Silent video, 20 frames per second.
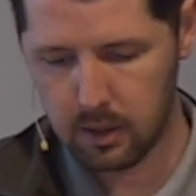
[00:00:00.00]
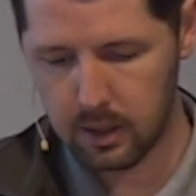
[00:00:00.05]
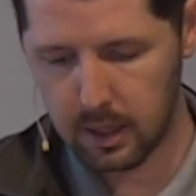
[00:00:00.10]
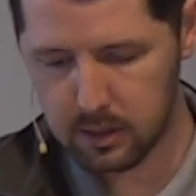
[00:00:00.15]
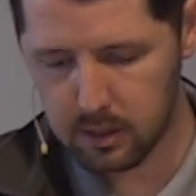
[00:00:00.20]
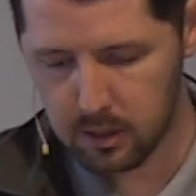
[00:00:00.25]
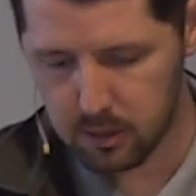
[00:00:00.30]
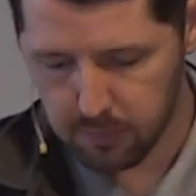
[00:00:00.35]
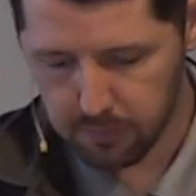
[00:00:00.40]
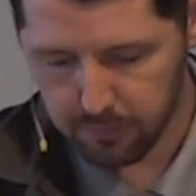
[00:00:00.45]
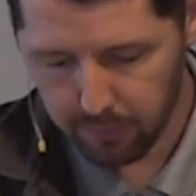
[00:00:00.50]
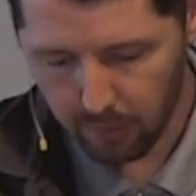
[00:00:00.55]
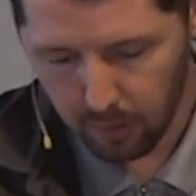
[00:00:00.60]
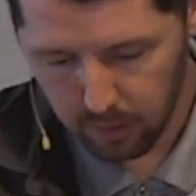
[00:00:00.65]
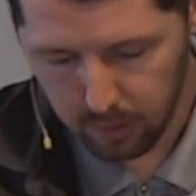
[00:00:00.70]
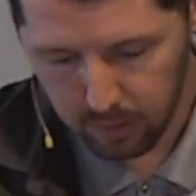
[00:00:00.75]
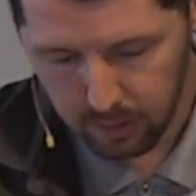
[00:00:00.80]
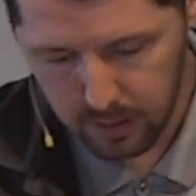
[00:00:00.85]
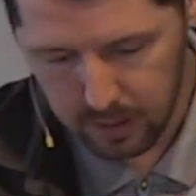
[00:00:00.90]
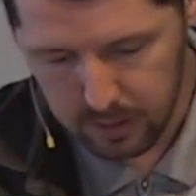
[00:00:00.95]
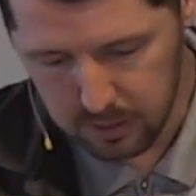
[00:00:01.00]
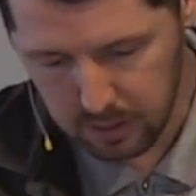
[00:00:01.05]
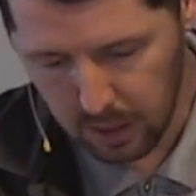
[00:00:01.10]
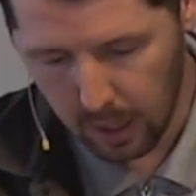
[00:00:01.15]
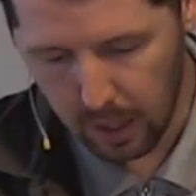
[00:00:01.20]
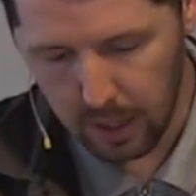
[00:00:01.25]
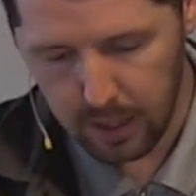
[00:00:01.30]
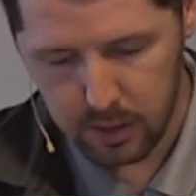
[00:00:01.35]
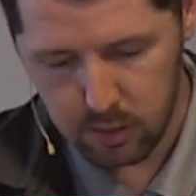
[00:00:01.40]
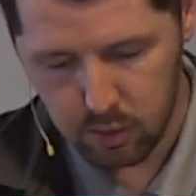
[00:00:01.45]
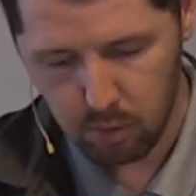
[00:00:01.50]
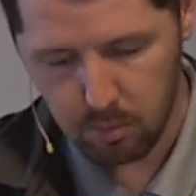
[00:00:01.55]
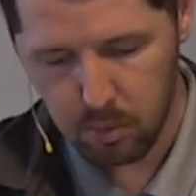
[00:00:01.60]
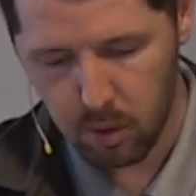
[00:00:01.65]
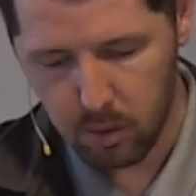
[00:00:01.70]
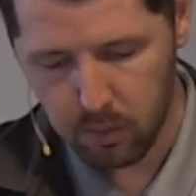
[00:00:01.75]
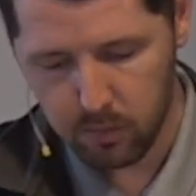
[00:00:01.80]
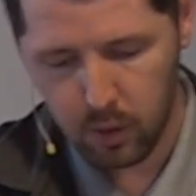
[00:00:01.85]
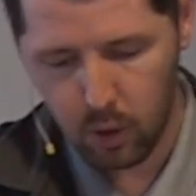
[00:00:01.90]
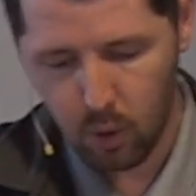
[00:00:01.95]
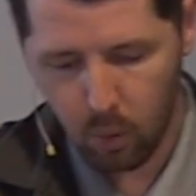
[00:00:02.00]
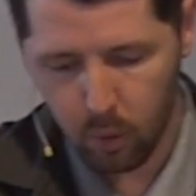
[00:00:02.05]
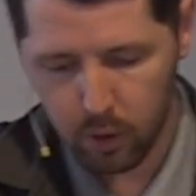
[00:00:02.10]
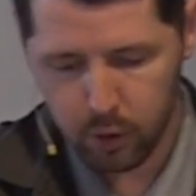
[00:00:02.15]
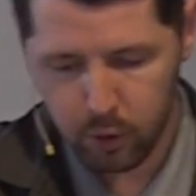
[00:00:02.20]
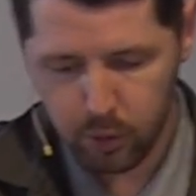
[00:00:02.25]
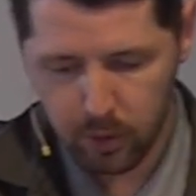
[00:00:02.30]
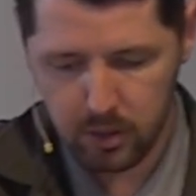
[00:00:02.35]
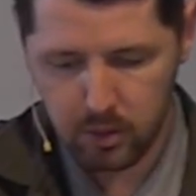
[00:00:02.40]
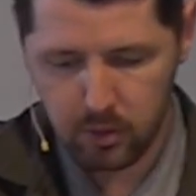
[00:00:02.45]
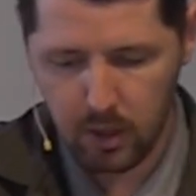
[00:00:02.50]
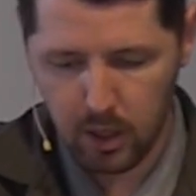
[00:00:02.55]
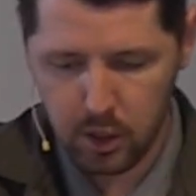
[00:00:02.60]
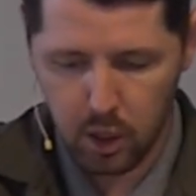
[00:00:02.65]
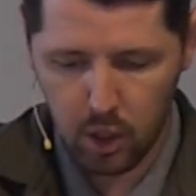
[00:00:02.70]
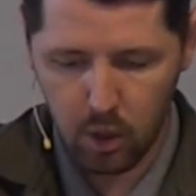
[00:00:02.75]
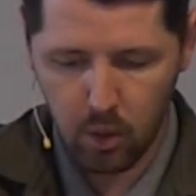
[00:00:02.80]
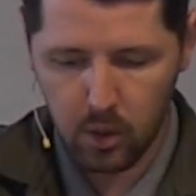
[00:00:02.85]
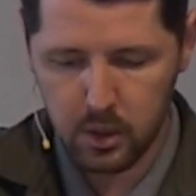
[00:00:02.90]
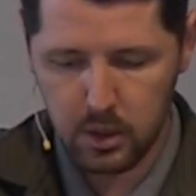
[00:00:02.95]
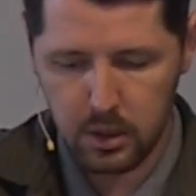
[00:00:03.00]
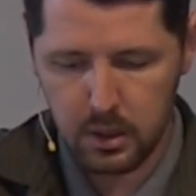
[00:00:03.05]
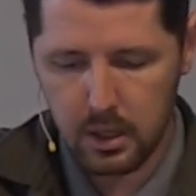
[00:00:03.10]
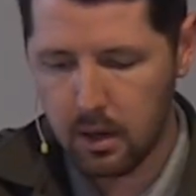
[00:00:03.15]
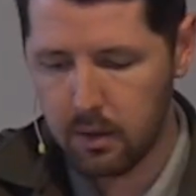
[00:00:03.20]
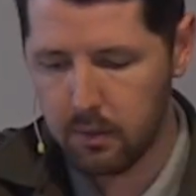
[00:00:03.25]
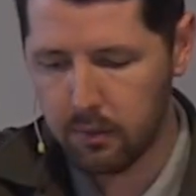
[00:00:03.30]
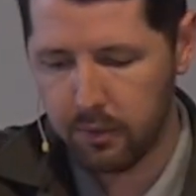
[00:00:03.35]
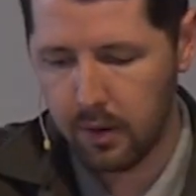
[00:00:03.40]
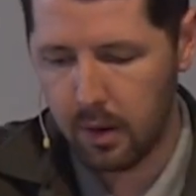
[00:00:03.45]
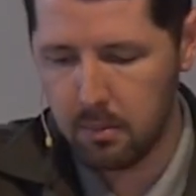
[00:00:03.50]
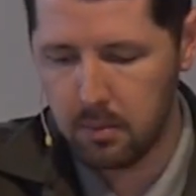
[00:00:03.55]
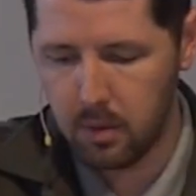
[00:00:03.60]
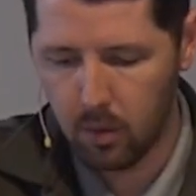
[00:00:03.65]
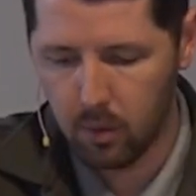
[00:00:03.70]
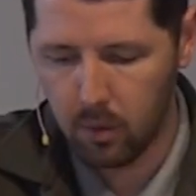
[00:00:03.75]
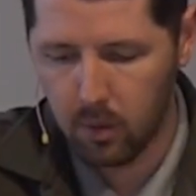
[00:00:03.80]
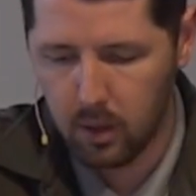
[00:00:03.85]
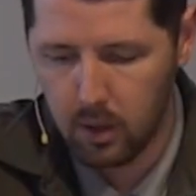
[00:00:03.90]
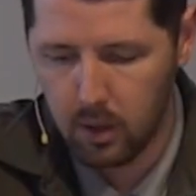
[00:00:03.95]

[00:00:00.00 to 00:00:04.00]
That's as far as God has removed your transgression, your sin from you